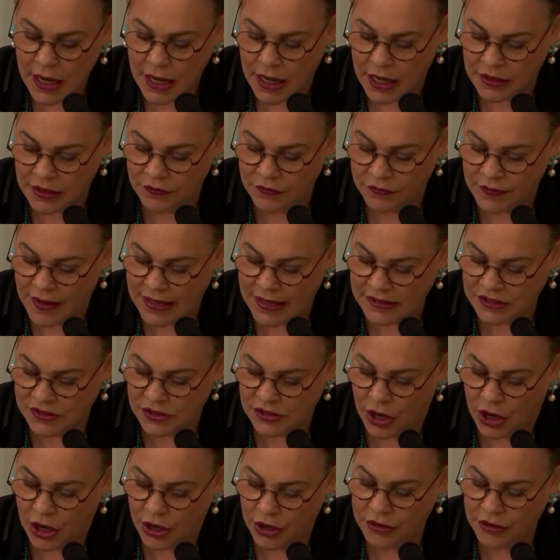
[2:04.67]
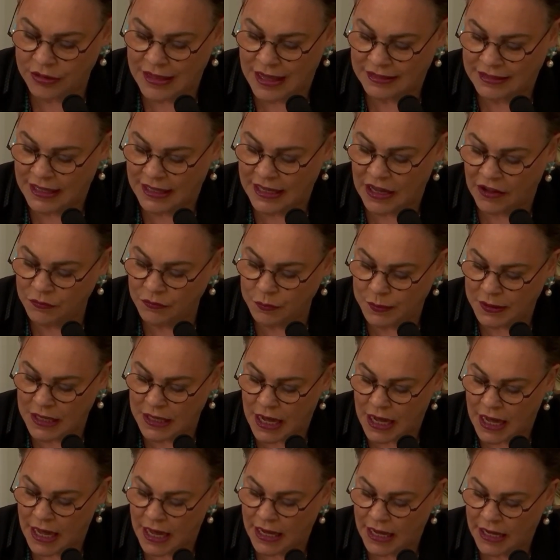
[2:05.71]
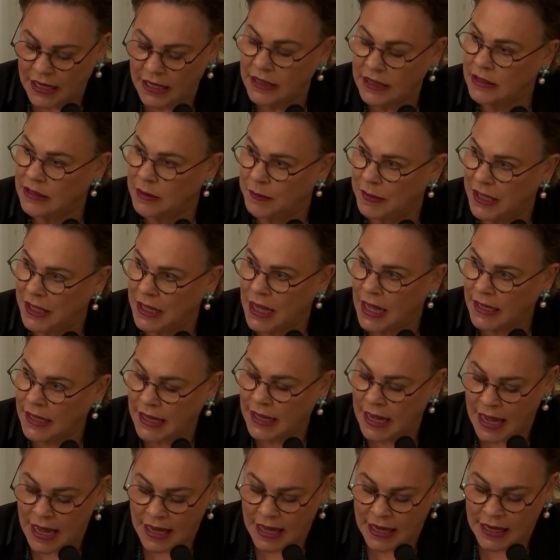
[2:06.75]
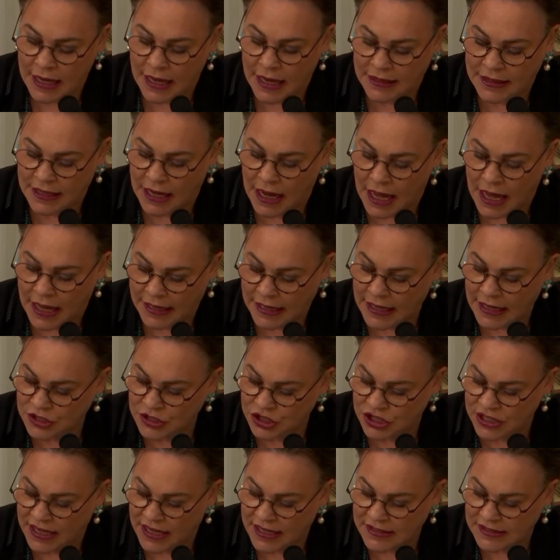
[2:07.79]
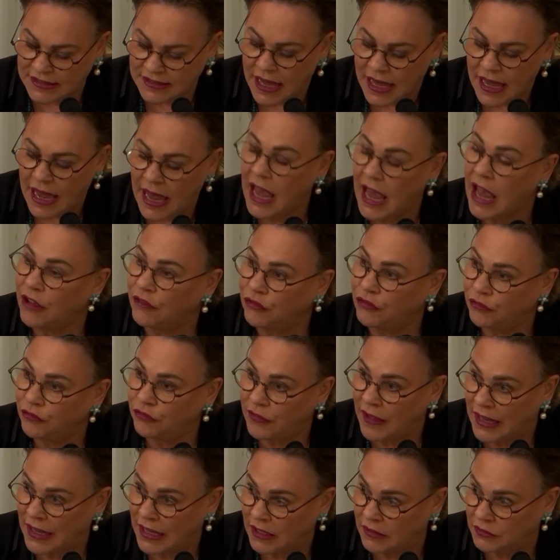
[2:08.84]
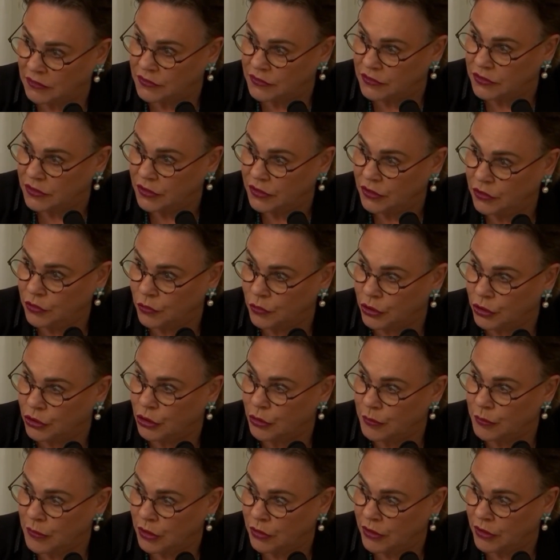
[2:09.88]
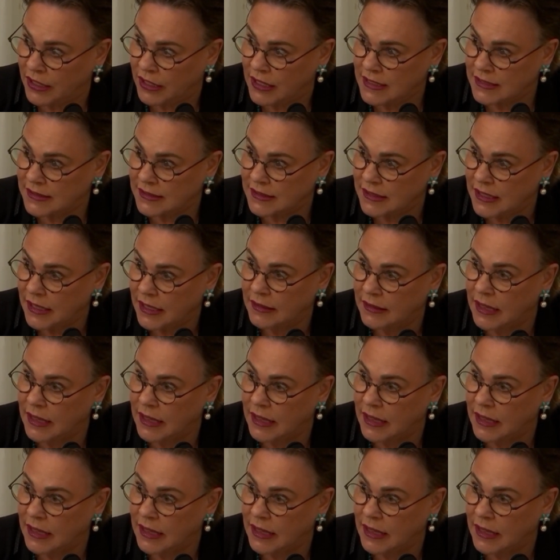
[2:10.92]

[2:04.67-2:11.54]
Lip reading: And the facts are that the FBI, the BIA, and the IHS have failed your communities.